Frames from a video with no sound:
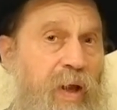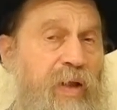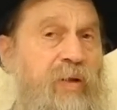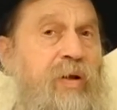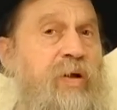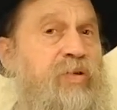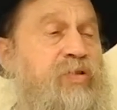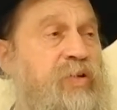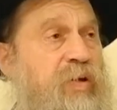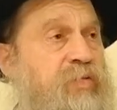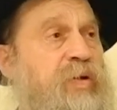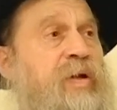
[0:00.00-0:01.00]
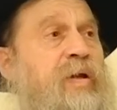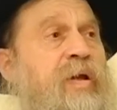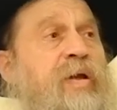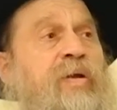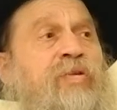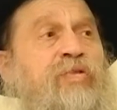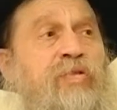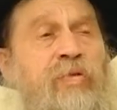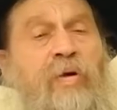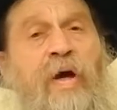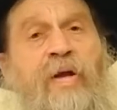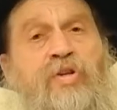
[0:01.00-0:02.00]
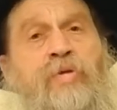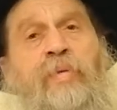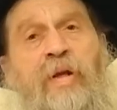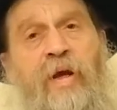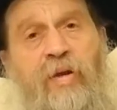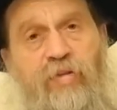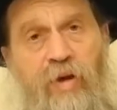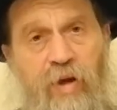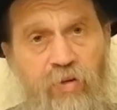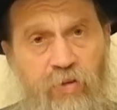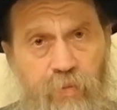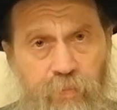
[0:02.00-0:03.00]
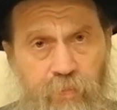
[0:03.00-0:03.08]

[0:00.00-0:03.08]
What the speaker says: And the conceiving is on Shmini Atzeres.